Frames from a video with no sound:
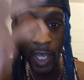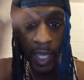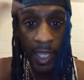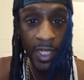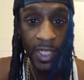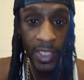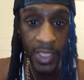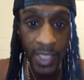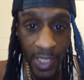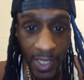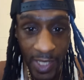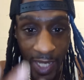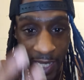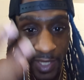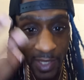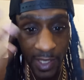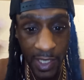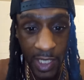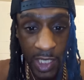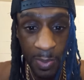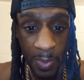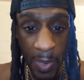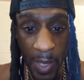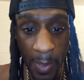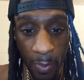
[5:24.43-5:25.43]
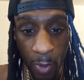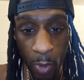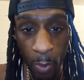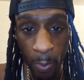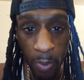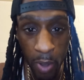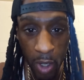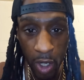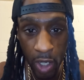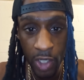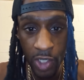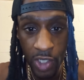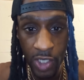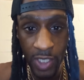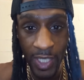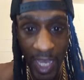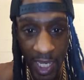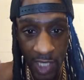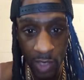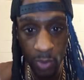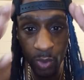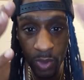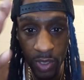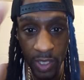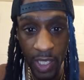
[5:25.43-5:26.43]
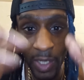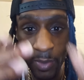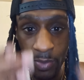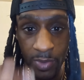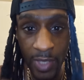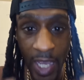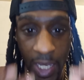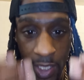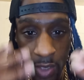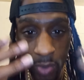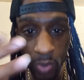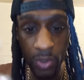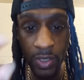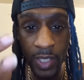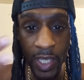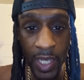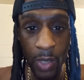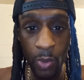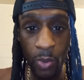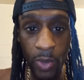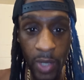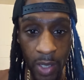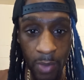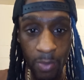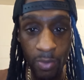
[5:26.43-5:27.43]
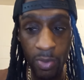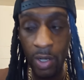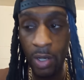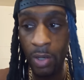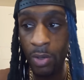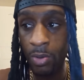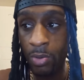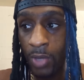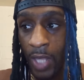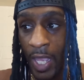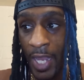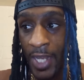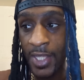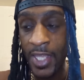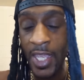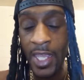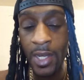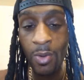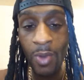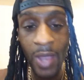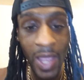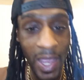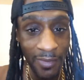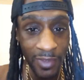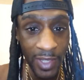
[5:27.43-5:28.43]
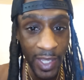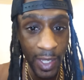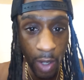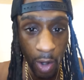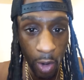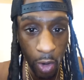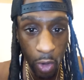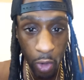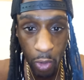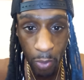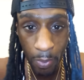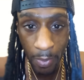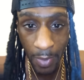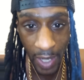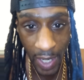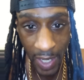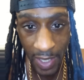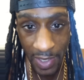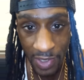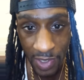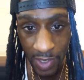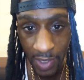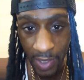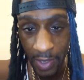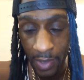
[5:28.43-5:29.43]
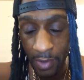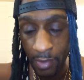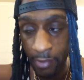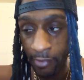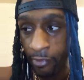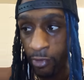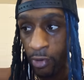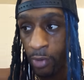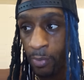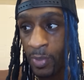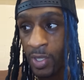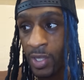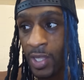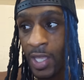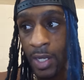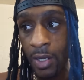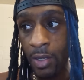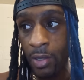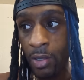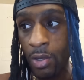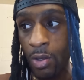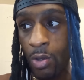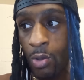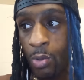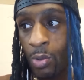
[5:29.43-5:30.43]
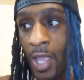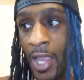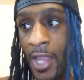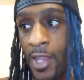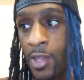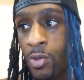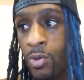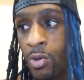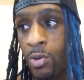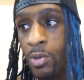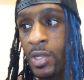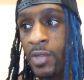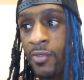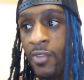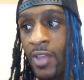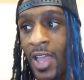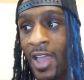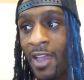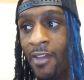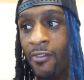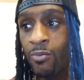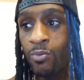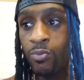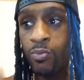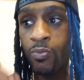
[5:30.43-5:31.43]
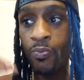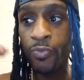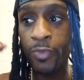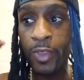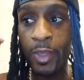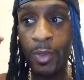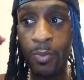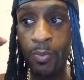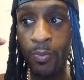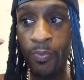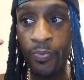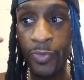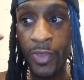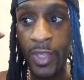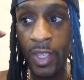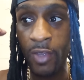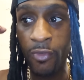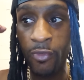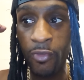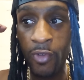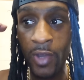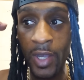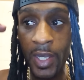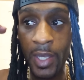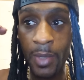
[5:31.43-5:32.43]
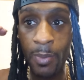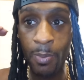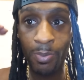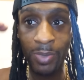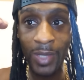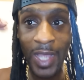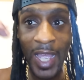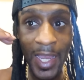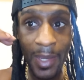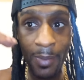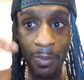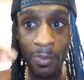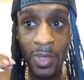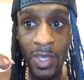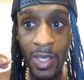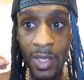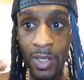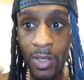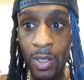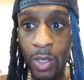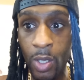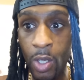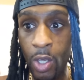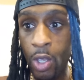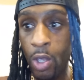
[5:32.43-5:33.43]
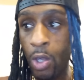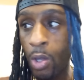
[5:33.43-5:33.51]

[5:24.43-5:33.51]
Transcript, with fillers: anything that these people push, that's what they, that's what they with, bro. Like, they don't have their own mindset. You feel me? Let alone, like, you don't even have the fucking black men